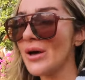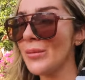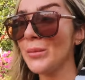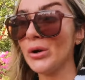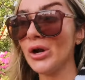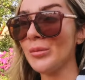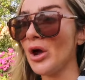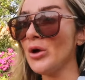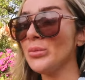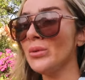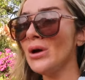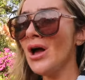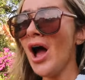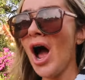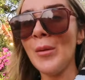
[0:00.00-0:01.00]
Temple.
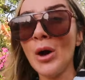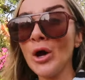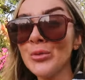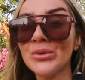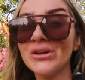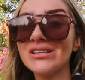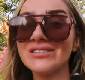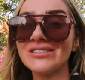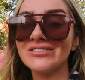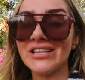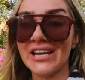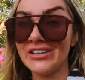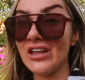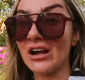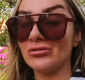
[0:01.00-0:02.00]
I'm hopefully
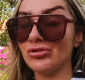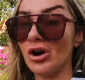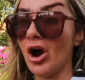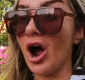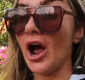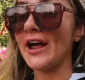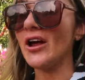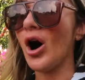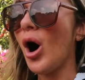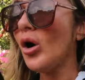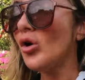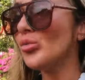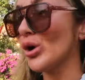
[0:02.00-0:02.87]
saying that right. Oh